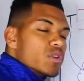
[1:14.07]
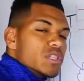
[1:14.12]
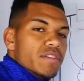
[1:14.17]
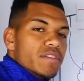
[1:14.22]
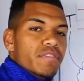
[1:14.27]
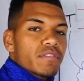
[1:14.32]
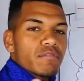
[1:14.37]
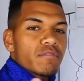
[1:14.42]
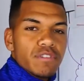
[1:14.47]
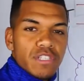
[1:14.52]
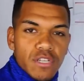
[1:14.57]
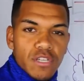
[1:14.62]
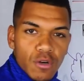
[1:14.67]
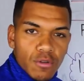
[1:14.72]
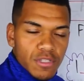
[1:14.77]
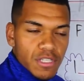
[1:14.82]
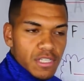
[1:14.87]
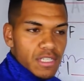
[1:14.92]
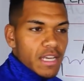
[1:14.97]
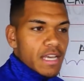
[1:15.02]
a different
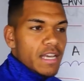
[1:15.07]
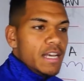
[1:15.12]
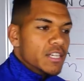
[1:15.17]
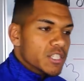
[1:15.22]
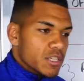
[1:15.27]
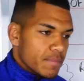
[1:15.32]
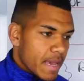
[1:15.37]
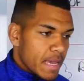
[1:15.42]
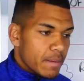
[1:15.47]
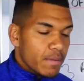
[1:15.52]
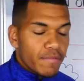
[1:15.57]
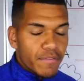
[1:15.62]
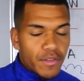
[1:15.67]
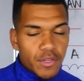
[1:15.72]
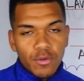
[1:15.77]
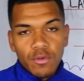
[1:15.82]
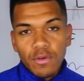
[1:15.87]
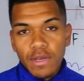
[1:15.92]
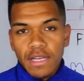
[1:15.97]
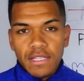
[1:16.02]
result. So maybe for
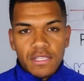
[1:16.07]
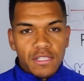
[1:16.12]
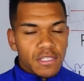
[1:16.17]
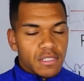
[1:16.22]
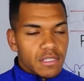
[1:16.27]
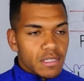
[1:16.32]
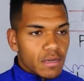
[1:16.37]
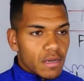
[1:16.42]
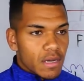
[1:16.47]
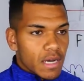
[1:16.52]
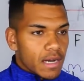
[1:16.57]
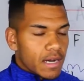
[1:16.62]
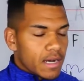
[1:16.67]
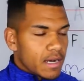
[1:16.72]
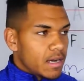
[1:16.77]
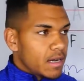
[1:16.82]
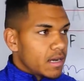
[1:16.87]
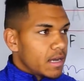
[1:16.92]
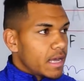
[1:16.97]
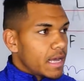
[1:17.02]
you, it's
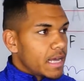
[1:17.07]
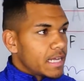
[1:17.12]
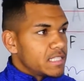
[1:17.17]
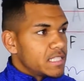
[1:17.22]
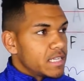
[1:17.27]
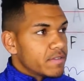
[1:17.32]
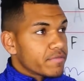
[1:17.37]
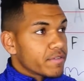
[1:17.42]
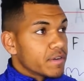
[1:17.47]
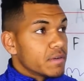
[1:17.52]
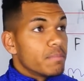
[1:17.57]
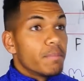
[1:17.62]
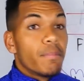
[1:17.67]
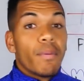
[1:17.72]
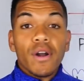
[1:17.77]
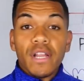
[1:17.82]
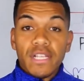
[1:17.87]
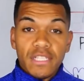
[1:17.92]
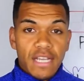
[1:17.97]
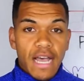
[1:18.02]
a different
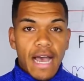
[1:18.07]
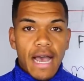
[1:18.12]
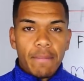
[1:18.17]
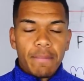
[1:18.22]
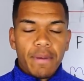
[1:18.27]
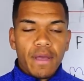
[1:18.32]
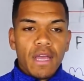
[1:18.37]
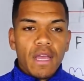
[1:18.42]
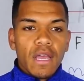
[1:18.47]
body type.